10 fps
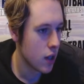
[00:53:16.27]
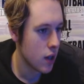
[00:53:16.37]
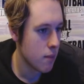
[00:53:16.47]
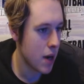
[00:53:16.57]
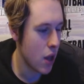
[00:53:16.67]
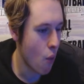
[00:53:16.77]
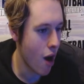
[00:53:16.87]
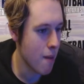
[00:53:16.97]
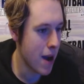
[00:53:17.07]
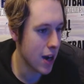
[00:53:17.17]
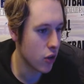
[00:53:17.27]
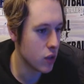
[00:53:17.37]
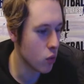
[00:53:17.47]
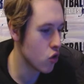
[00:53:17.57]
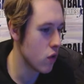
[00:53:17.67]
by the right back on his
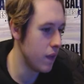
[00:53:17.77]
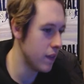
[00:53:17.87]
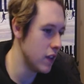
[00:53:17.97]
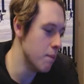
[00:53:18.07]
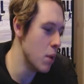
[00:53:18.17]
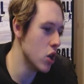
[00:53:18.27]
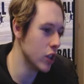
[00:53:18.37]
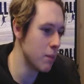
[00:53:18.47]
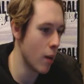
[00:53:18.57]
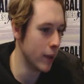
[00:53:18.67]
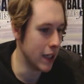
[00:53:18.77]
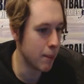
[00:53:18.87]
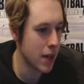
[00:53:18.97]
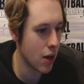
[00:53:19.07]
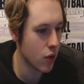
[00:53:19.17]
150th Burnley Premier League
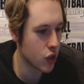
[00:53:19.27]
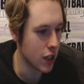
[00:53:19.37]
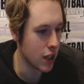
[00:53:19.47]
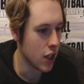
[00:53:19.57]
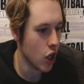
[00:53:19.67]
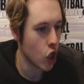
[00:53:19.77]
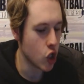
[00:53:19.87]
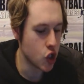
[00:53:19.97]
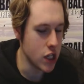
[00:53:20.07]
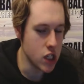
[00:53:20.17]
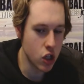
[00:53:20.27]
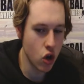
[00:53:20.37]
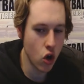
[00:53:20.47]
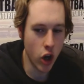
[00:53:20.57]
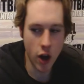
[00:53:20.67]
appearance. And he concedes the
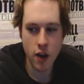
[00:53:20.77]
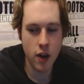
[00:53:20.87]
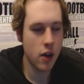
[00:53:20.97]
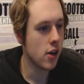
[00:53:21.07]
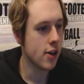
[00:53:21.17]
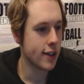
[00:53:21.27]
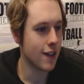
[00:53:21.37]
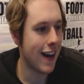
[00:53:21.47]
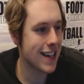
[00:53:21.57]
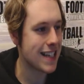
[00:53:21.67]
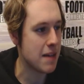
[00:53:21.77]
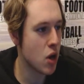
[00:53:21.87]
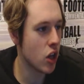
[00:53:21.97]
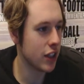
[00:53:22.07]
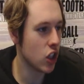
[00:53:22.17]
corner. It's the last thing
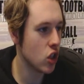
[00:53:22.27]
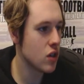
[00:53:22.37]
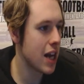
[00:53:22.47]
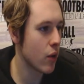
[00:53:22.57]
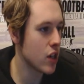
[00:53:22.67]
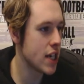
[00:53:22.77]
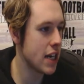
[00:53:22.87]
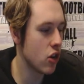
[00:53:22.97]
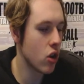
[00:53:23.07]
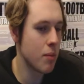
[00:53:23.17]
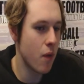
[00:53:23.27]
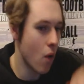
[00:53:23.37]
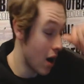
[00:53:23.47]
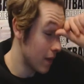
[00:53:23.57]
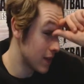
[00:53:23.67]
Burnley can do now. Concede another before
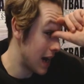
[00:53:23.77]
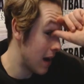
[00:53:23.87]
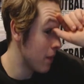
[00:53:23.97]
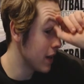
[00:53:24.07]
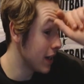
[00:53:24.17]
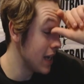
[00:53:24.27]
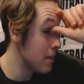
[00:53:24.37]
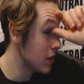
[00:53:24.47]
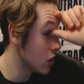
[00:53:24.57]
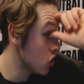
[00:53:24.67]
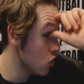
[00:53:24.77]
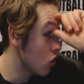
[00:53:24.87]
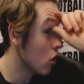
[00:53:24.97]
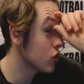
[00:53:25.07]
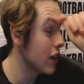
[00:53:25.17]
half-time. If they can keep it to 2
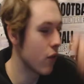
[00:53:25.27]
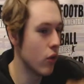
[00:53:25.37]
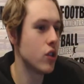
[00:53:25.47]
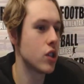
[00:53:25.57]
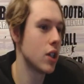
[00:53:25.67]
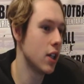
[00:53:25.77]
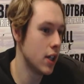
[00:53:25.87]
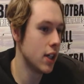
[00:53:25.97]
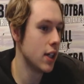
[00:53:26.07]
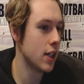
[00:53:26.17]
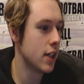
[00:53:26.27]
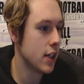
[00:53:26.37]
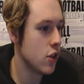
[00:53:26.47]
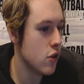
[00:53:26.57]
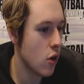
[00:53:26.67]
goals difference,
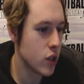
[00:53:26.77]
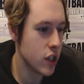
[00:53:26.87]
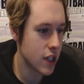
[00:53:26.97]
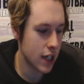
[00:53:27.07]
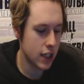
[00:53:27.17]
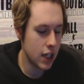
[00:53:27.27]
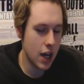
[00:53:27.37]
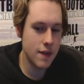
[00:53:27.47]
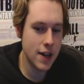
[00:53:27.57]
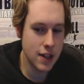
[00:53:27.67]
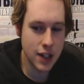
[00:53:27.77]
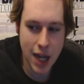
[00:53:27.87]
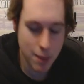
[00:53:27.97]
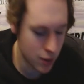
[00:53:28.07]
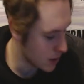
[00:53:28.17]
who knows in the second half. Anything can
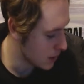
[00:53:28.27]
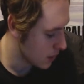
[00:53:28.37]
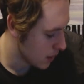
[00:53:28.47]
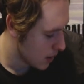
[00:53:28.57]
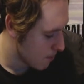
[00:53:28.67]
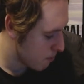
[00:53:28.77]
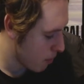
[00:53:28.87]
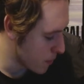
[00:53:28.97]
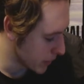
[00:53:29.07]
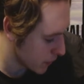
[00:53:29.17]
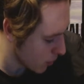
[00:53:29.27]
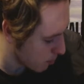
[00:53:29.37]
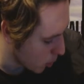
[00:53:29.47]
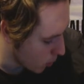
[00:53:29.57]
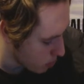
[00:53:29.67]
happen in Premier League
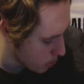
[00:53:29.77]
football.